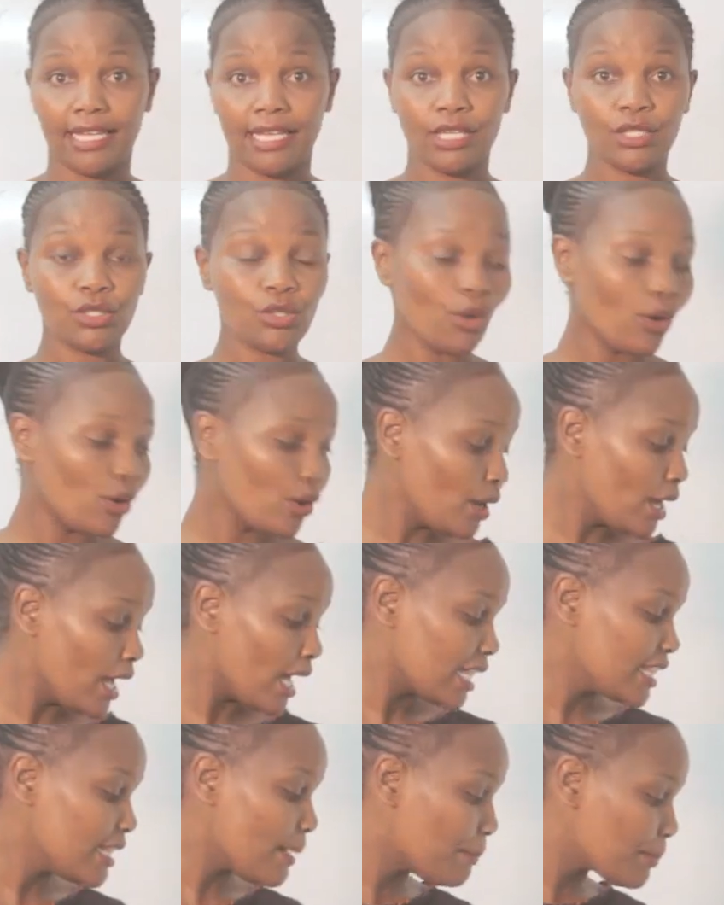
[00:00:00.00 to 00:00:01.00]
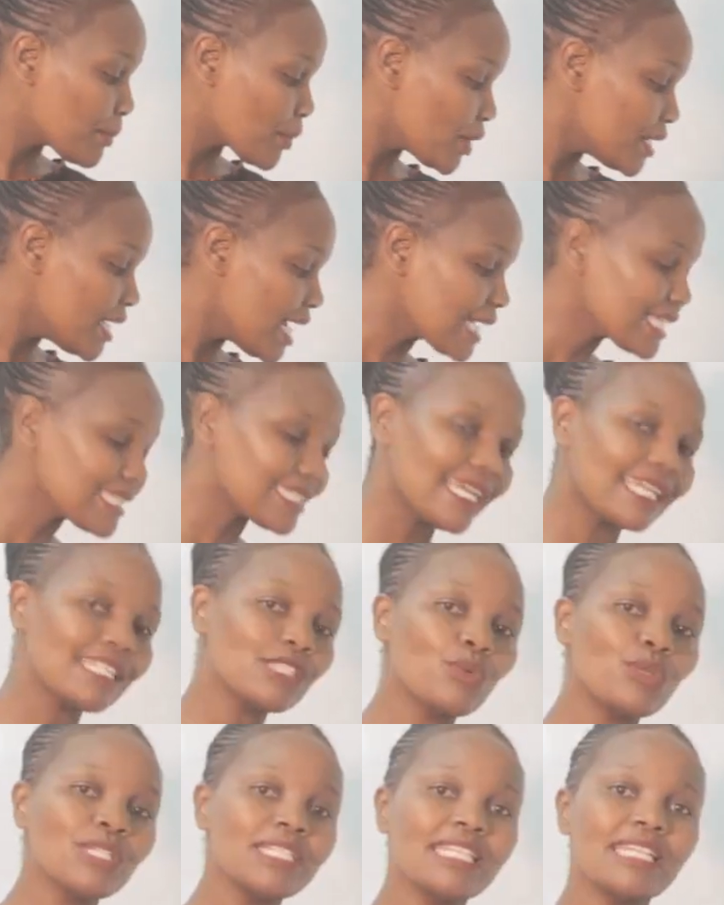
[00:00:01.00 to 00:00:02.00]
So the products
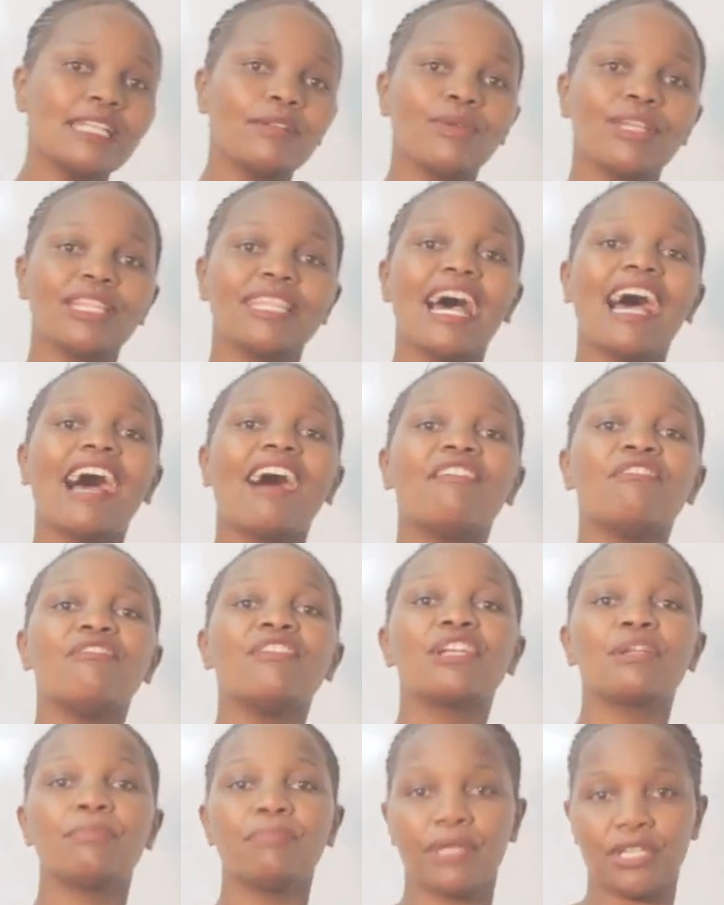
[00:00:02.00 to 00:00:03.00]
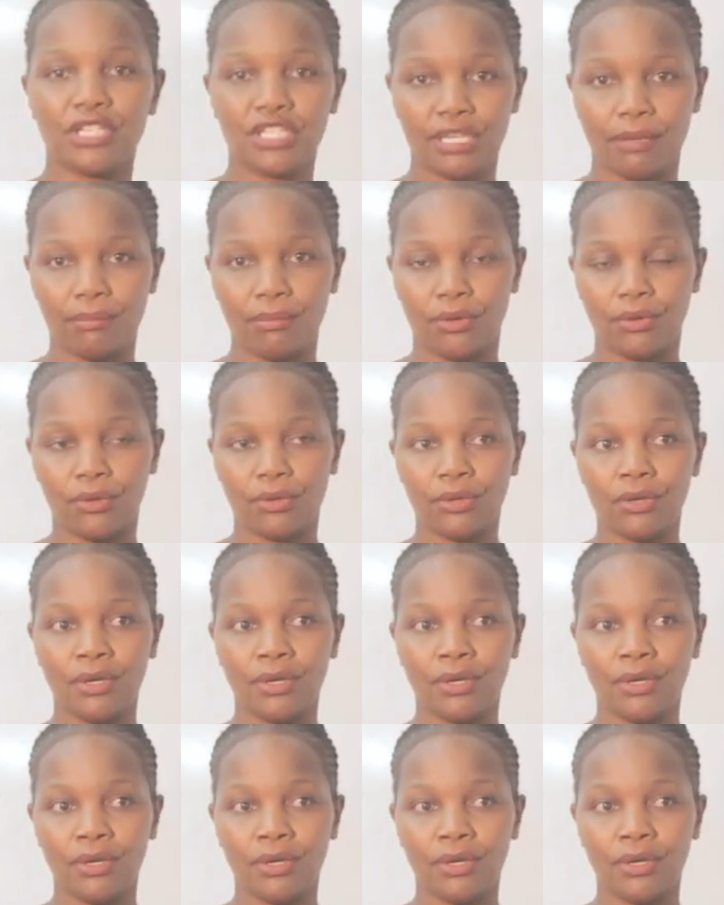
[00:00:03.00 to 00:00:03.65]
that we deal with are very perishable.